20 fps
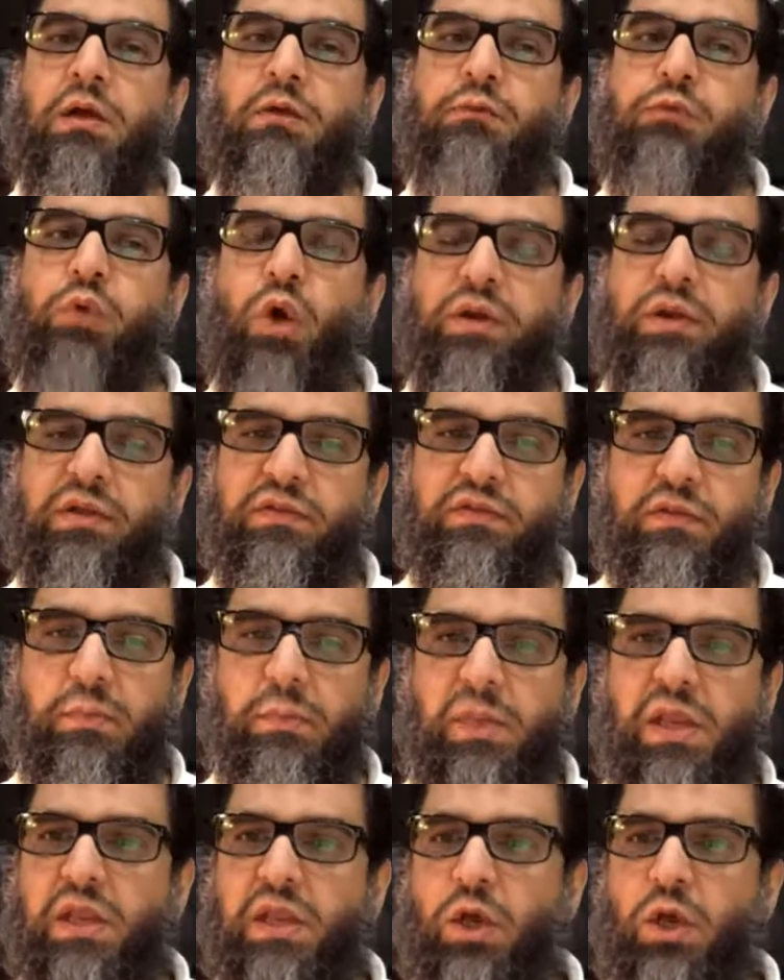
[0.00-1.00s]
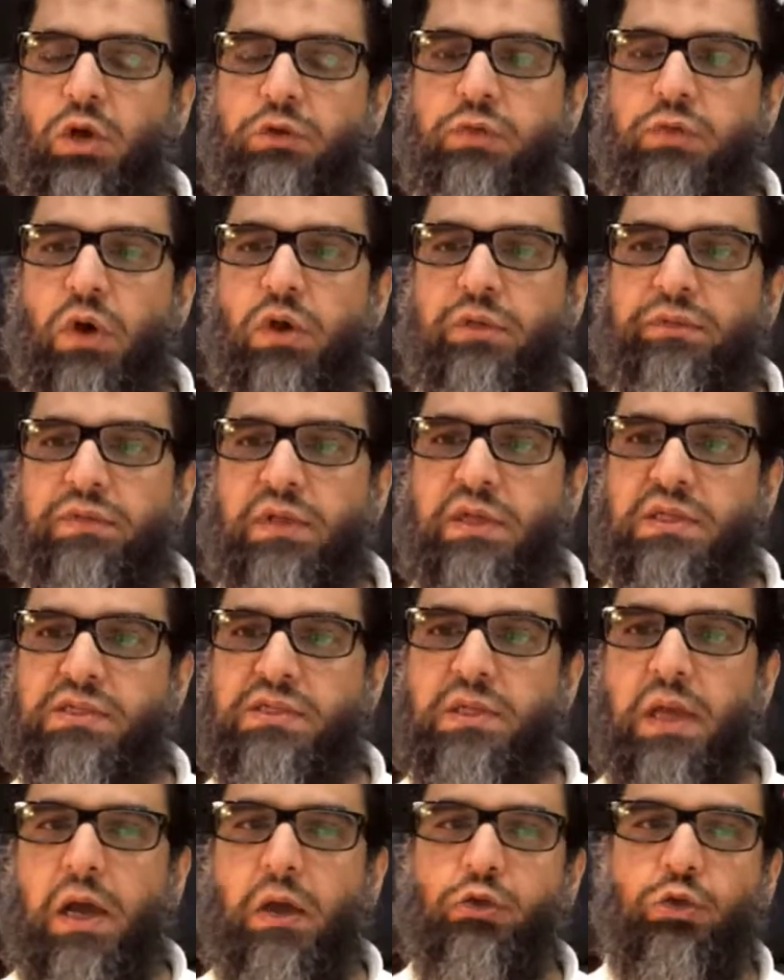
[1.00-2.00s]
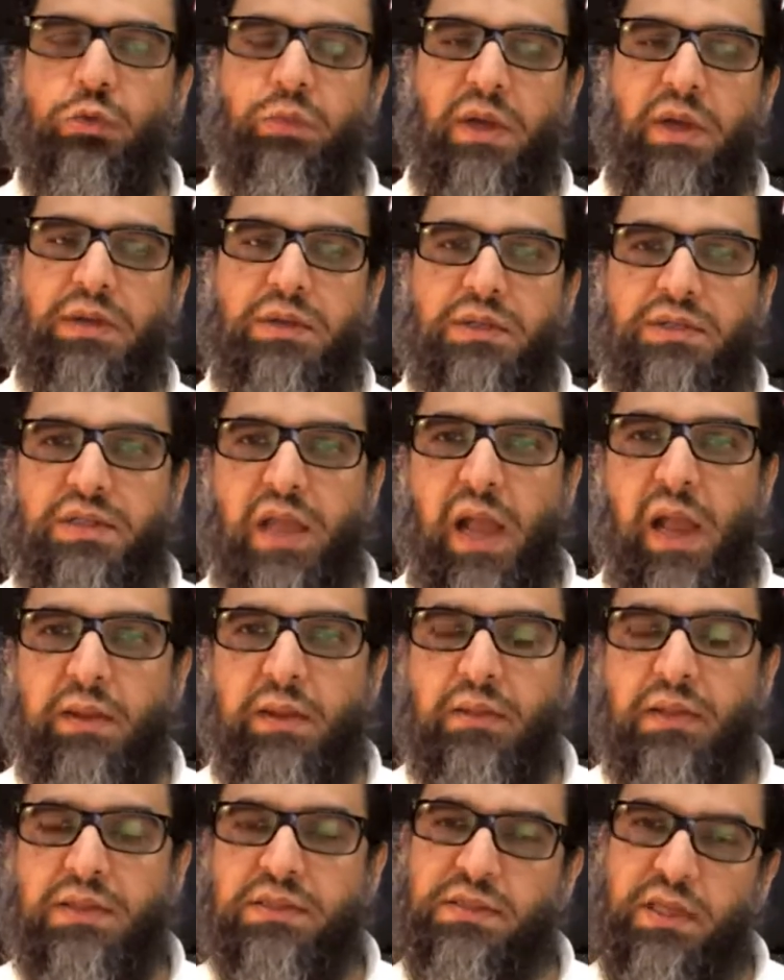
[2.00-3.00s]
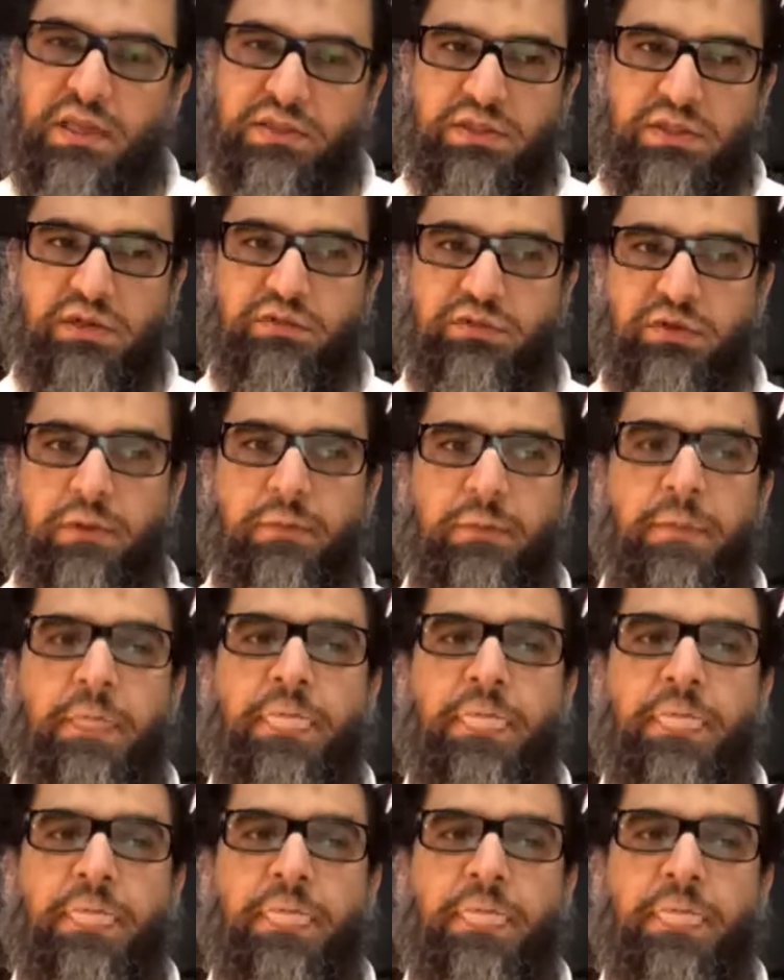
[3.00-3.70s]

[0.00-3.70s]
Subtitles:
what is the meaning of all of this, how do we understand this, etc.